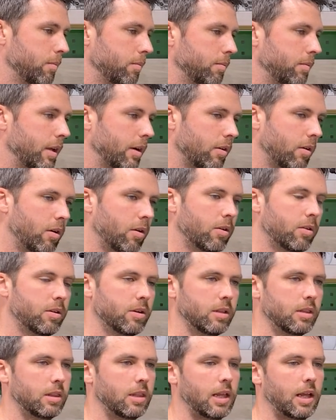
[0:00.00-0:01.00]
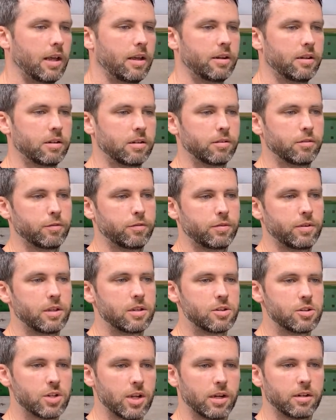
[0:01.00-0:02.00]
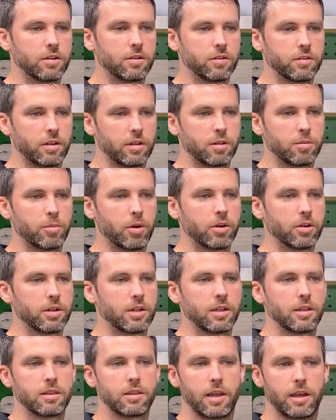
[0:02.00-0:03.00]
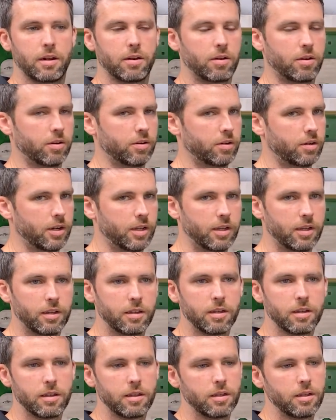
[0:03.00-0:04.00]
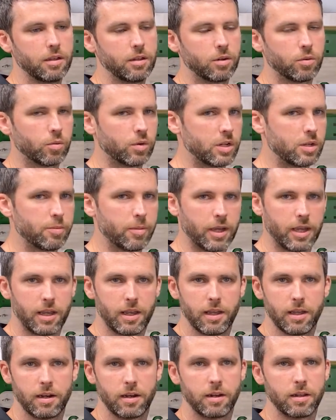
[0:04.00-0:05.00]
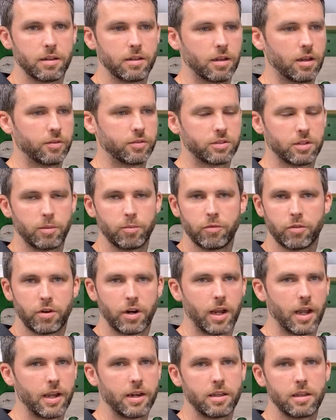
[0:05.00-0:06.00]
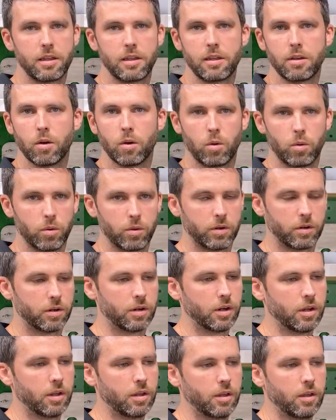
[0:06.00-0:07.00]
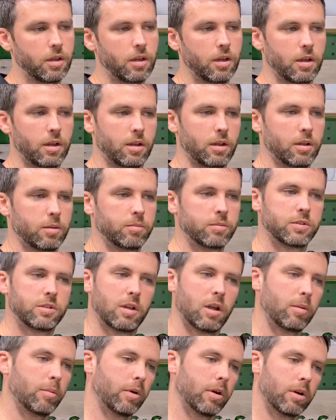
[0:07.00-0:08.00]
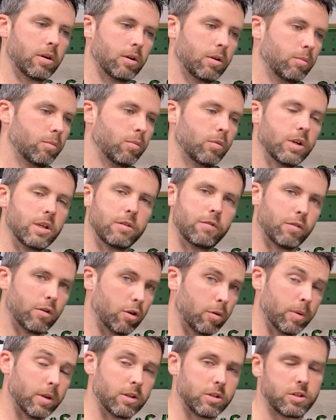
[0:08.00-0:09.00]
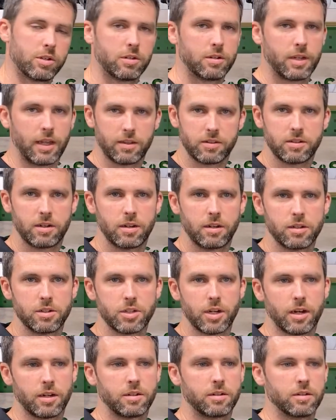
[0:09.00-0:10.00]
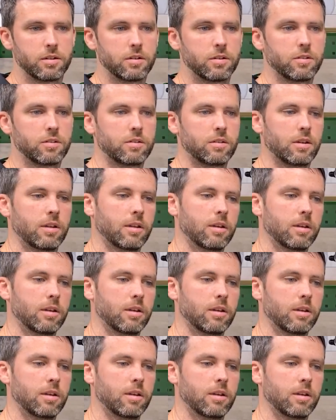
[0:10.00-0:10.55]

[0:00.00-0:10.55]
there are a lot of injectors on the market that are a reman of some variety, or some are refurbished, tested injectors.